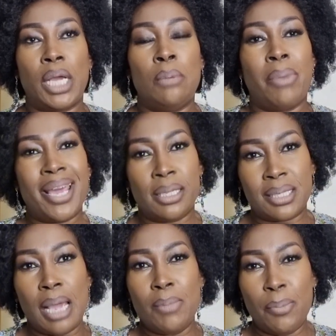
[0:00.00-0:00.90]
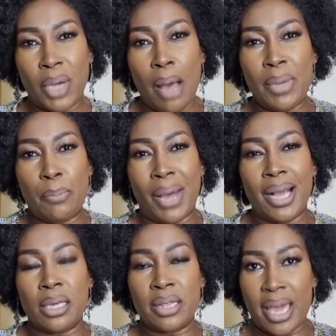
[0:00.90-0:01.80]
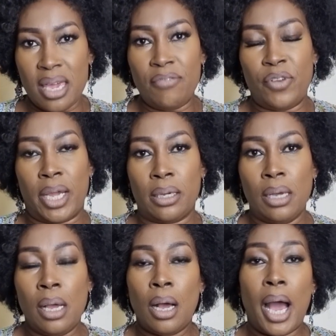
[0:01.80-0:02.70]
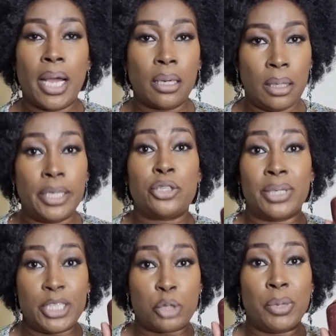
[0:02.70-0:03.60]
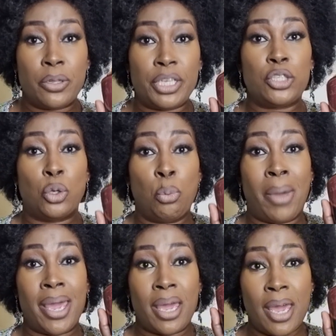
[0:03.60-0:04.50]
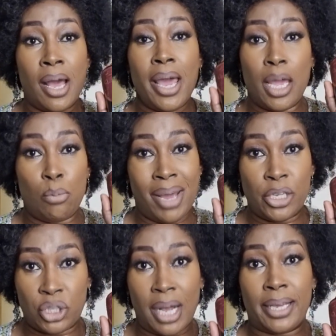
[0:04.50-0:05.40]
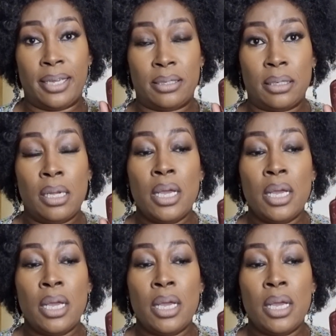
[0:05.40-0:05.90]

And by the time I'm coming back in the evening, I could literally smell this on my hair and my jacket.